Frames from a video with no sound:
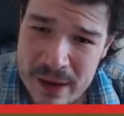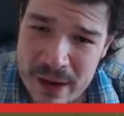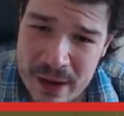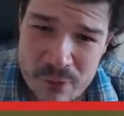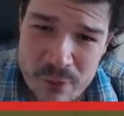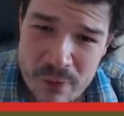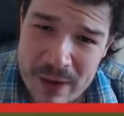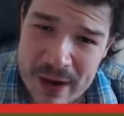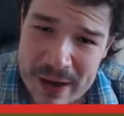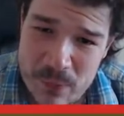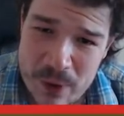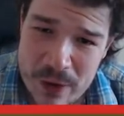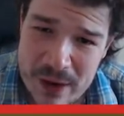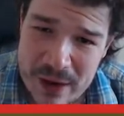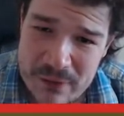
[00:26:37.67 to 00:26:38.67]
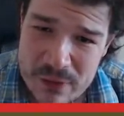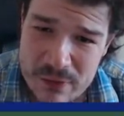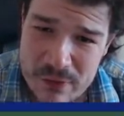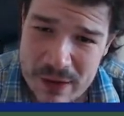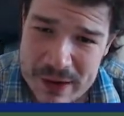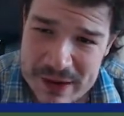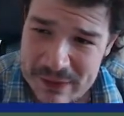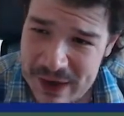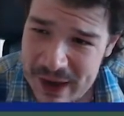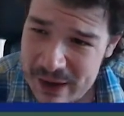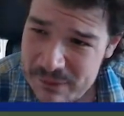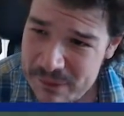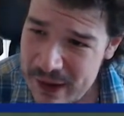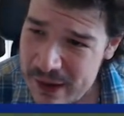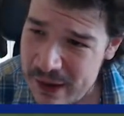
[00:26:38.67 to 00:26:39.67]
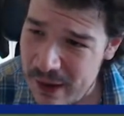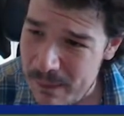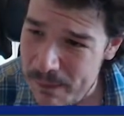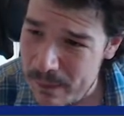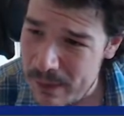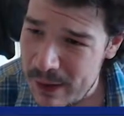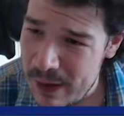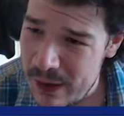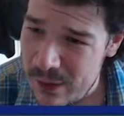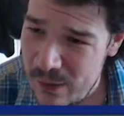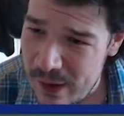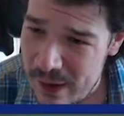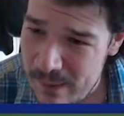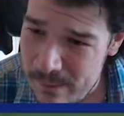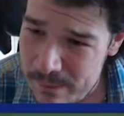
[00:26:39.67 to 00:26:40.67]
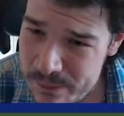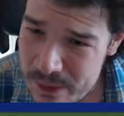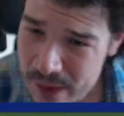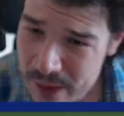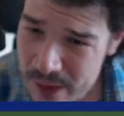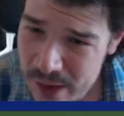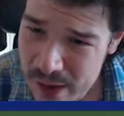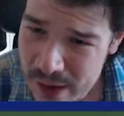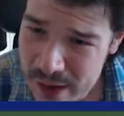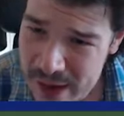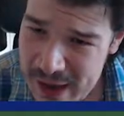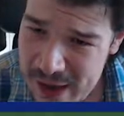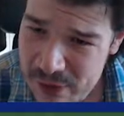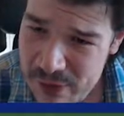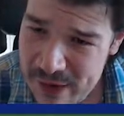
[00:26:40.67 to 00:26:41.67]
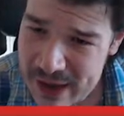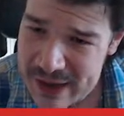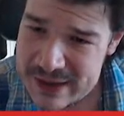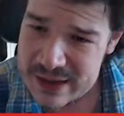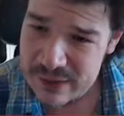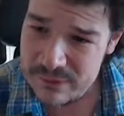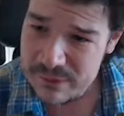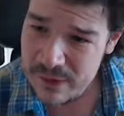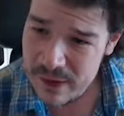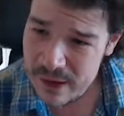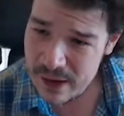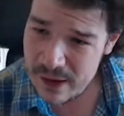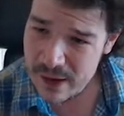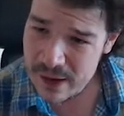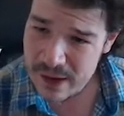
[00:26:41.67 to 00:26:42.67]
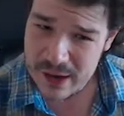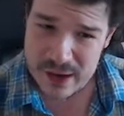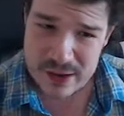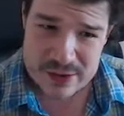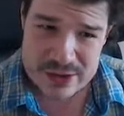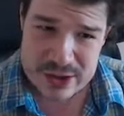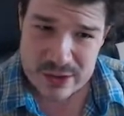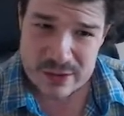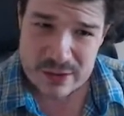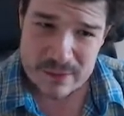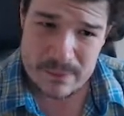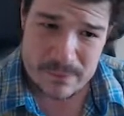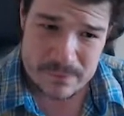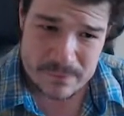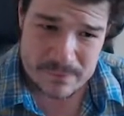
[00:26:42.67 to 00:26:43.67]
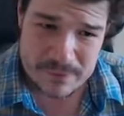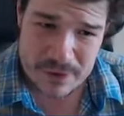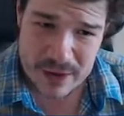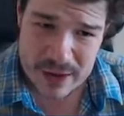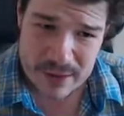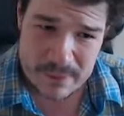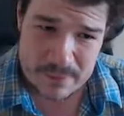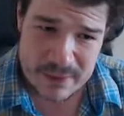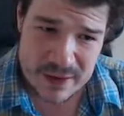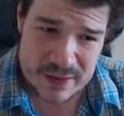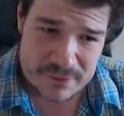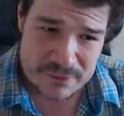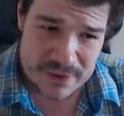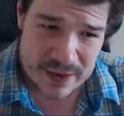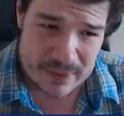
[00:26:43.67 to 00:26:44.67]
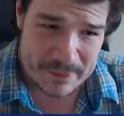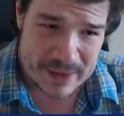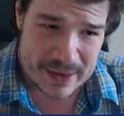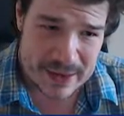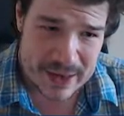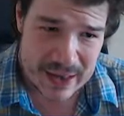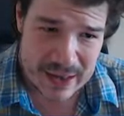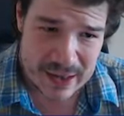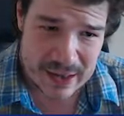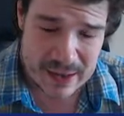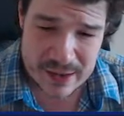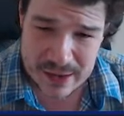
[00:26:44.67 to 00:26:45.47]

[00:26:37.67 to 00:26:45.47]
I really would love a run in the FA Cup. I'm going to get creative to them. Fired up by the feedback here.